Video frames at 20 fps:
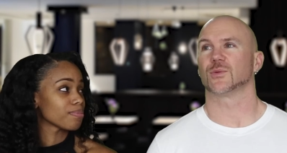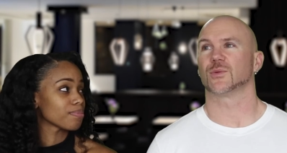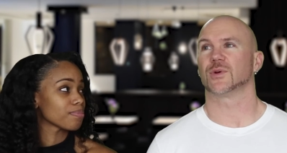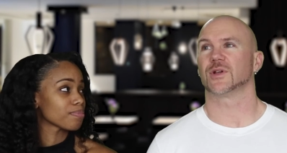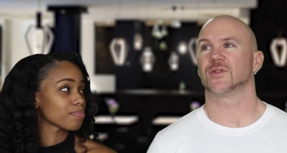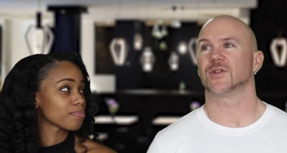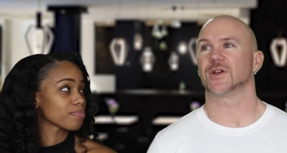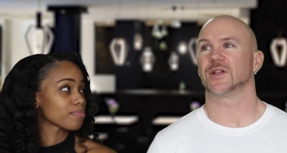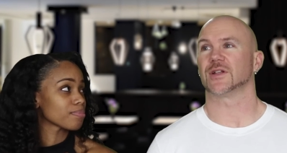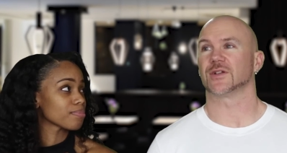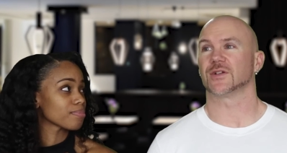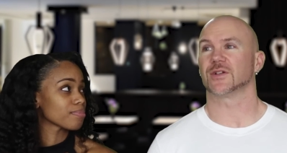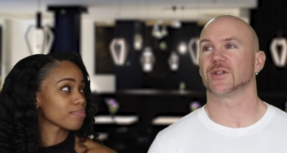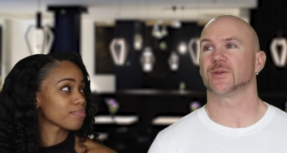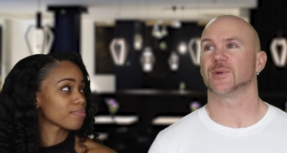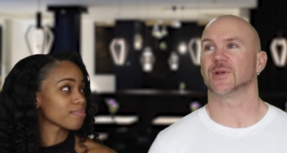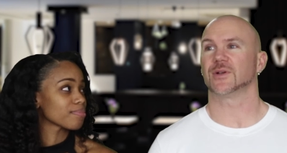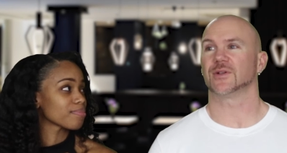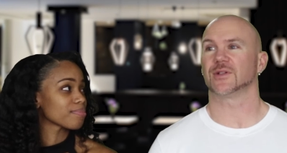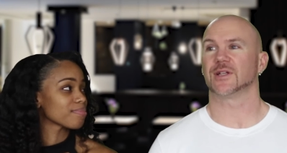Speaker 1: What have I
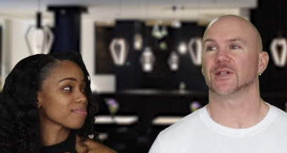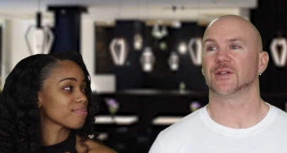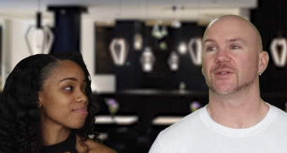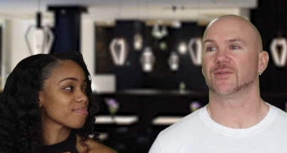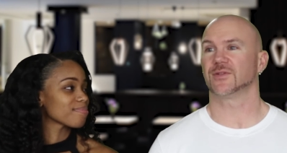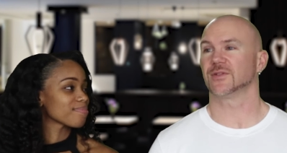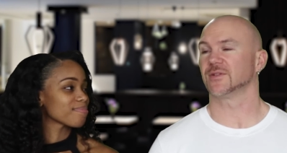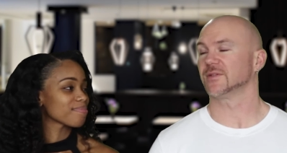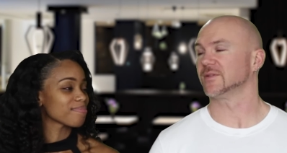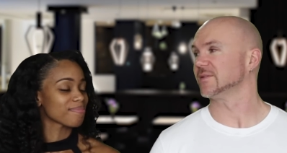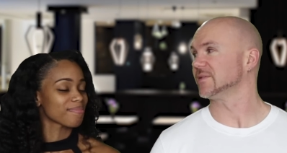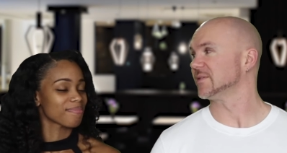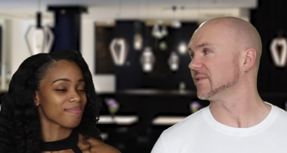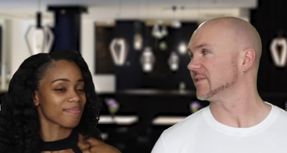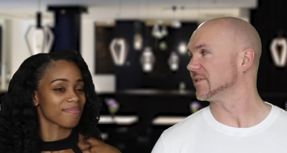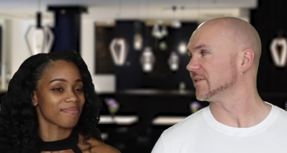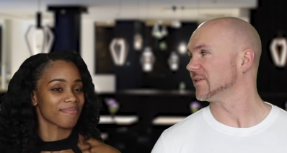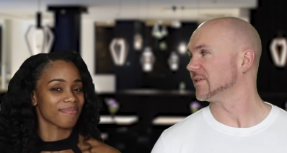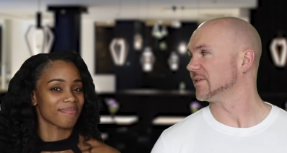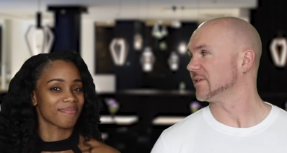learned about love?
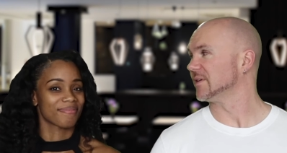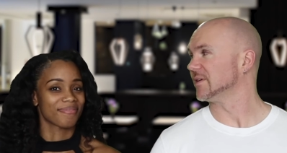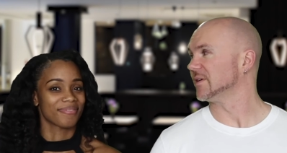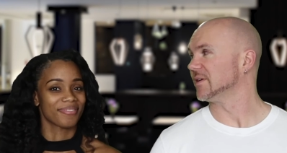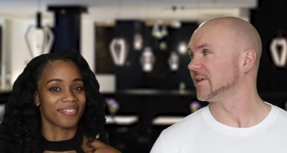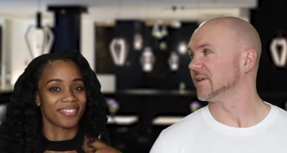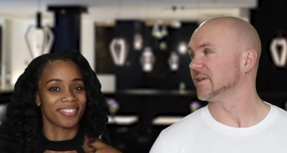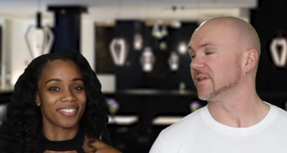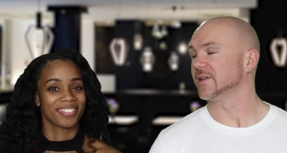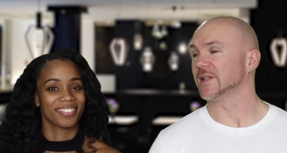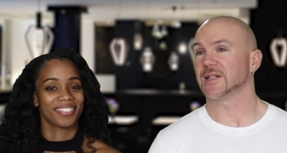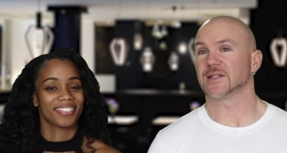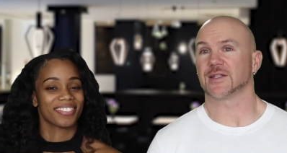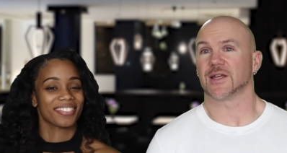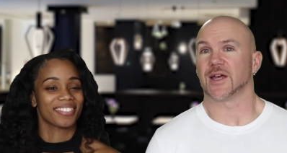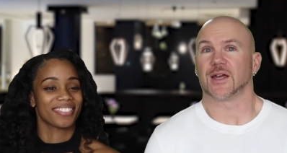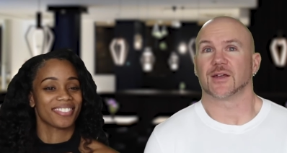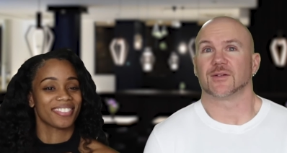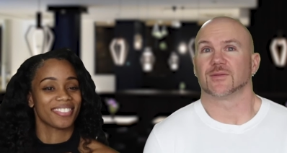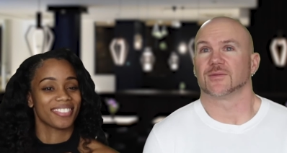
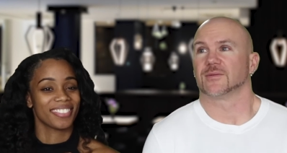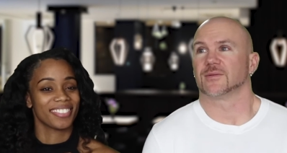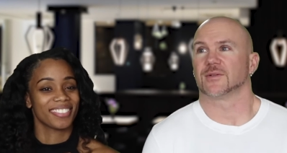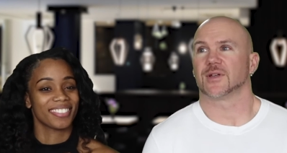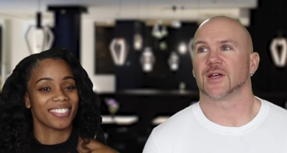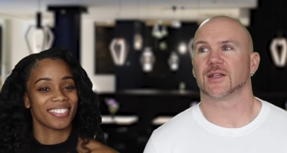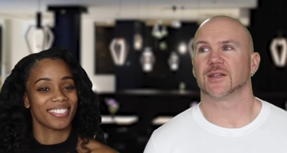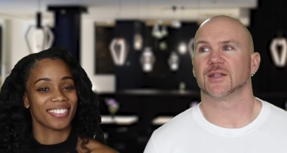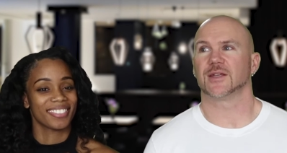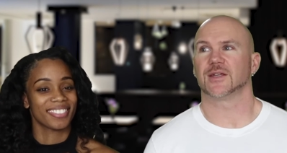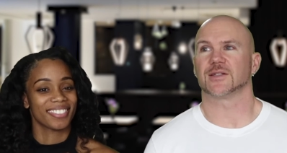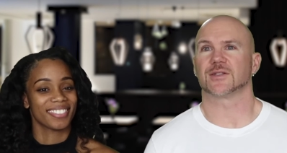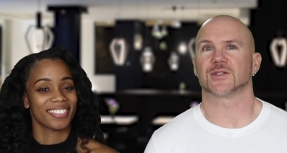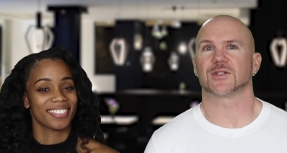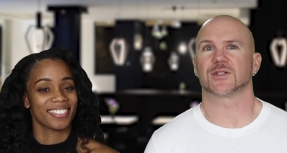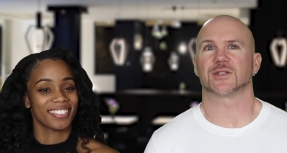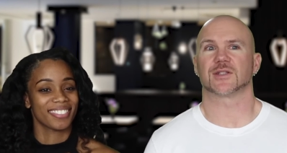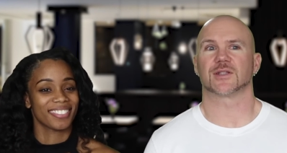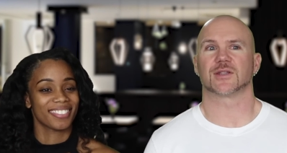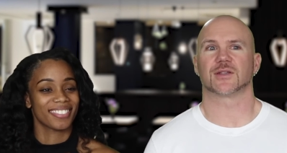That I think it's
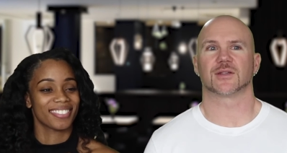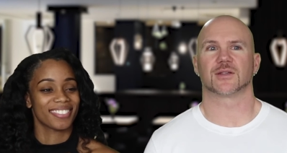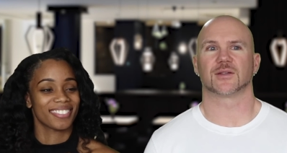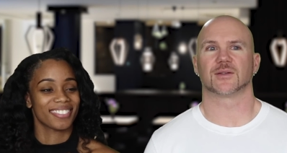just.